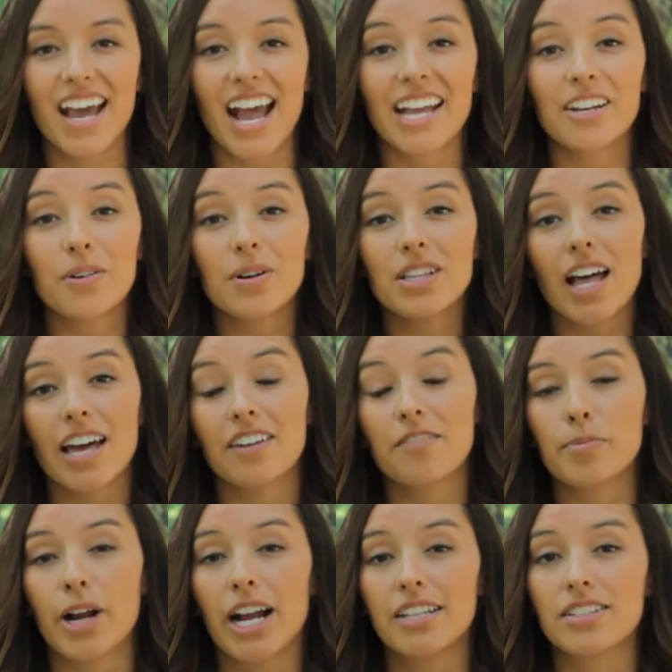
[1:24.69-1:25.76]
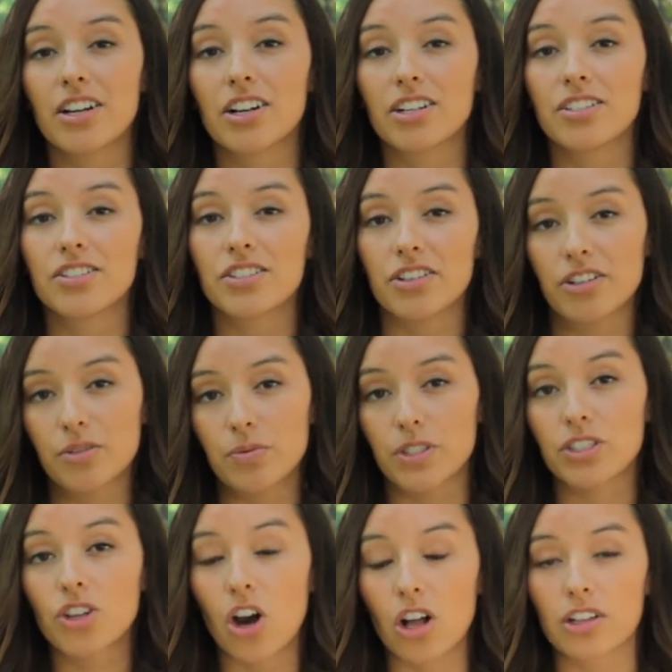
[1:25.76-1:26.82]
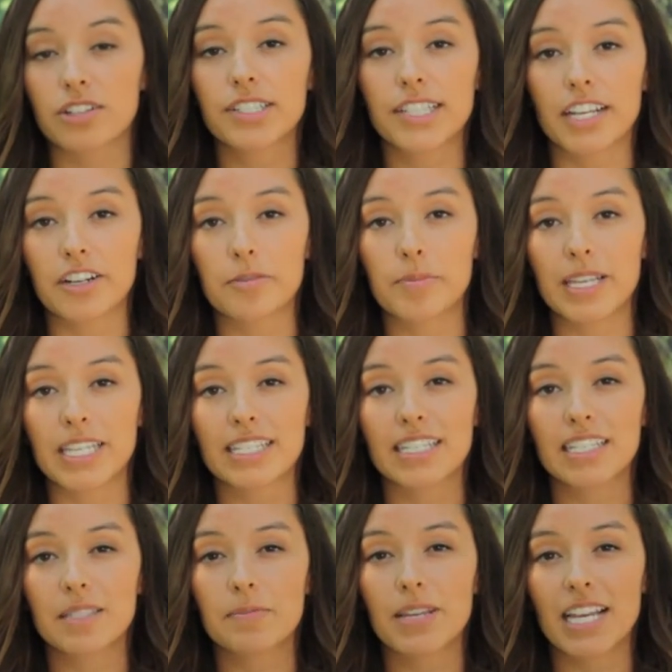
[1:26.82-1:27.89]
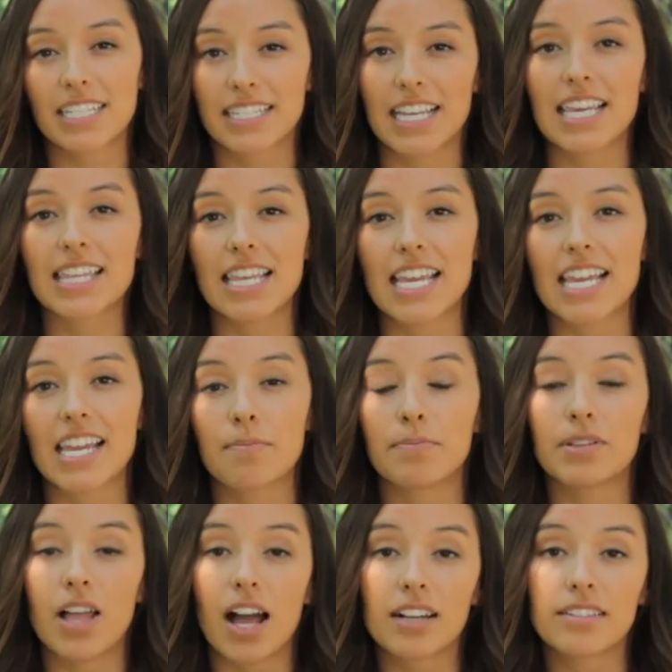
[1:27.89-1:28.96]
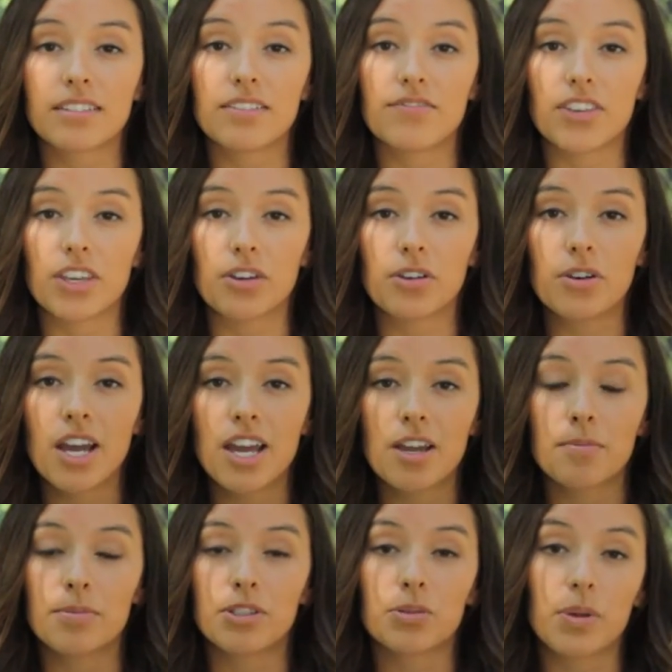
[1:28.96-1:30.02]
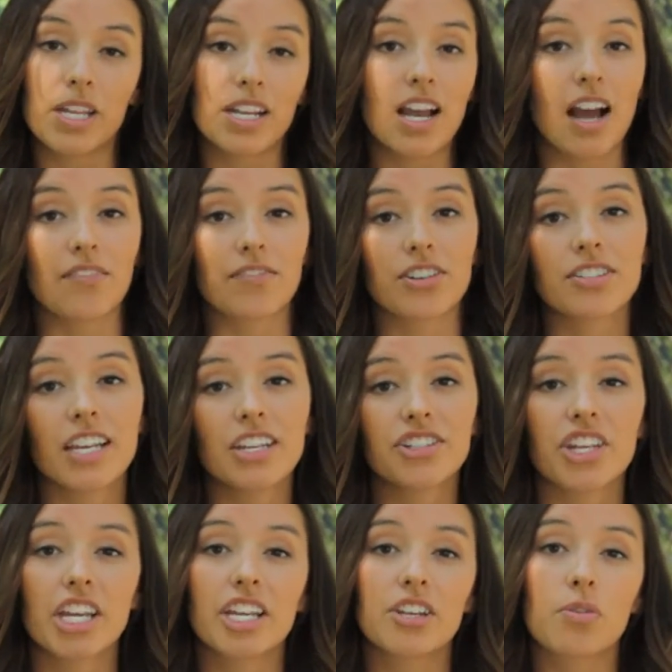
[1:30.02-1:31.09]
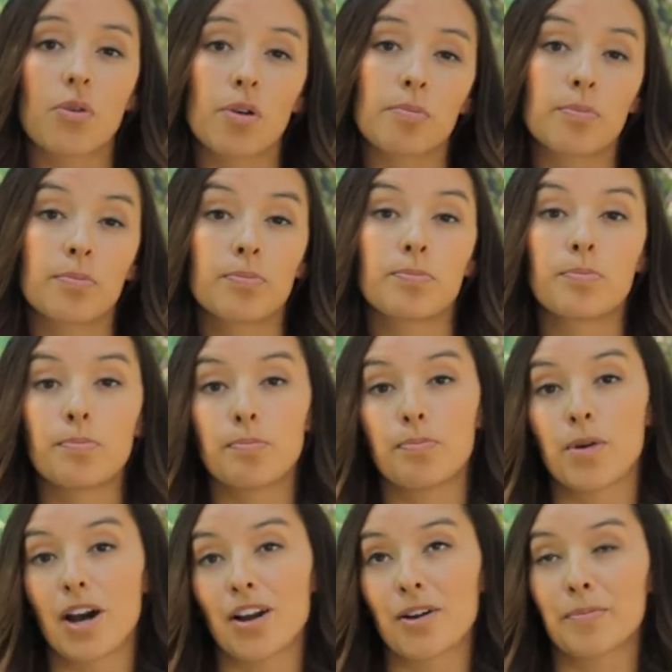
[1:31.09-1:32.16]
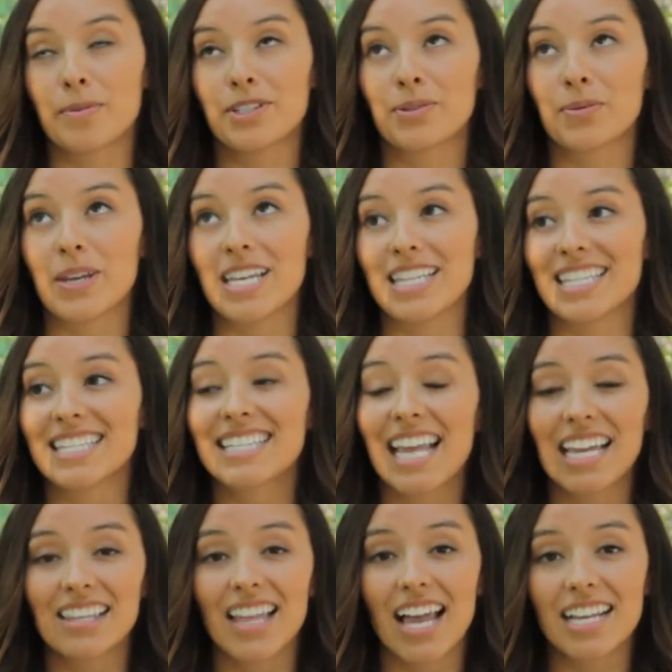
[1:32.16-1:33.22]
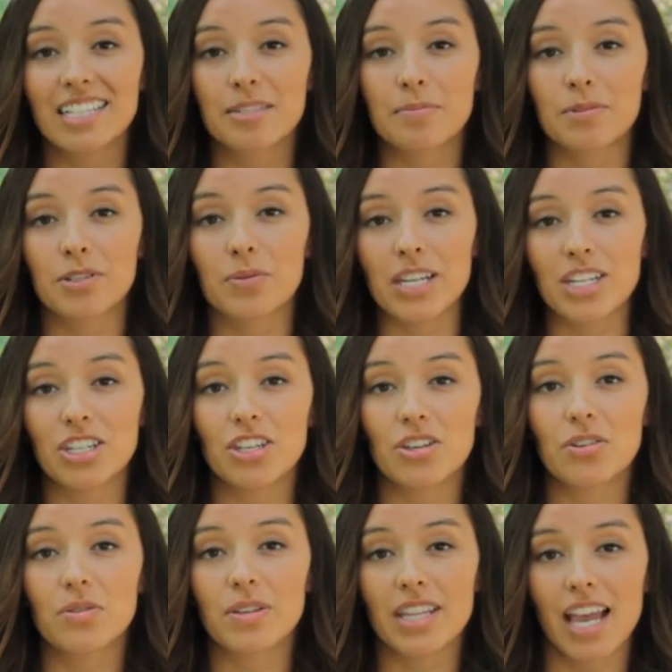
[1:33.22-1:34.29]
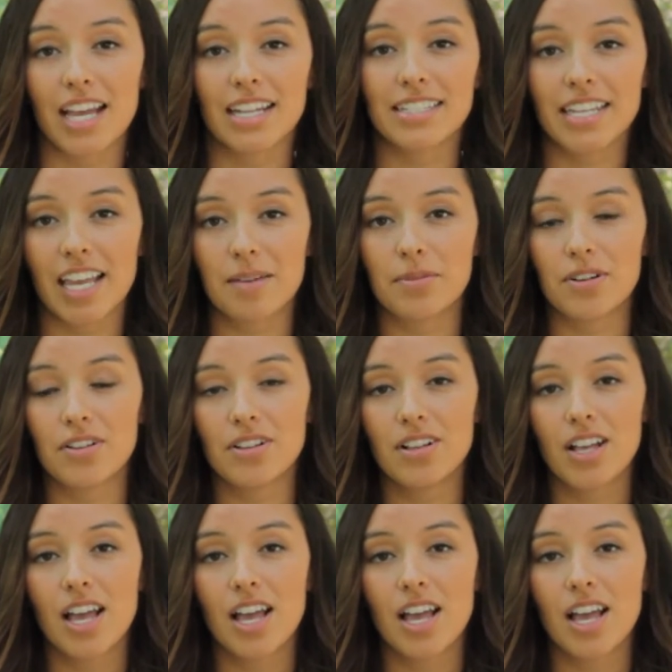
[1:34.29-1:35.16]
I know a lot of brides are concerned with taller centerpieces because they think it blocks the view between conversation or between the sight lines between you and the head table.